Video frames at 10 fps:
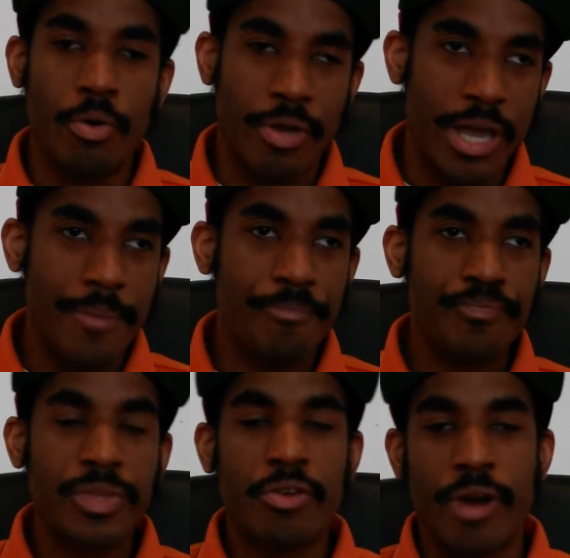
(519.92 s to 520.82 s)
Okay,
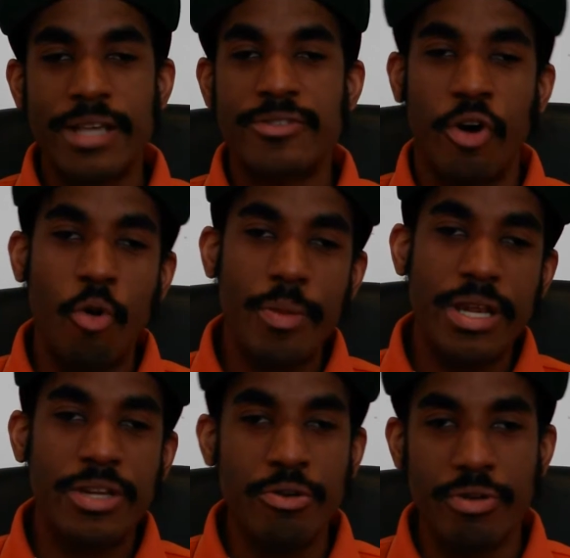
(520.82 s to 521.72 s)
Christ told
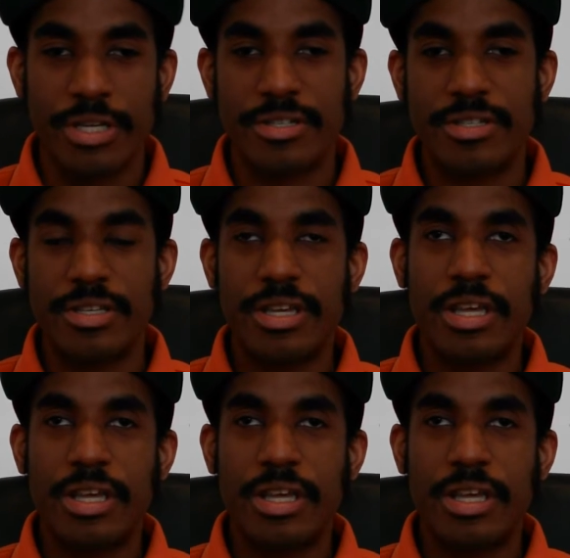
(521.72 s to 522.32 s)
me to do this.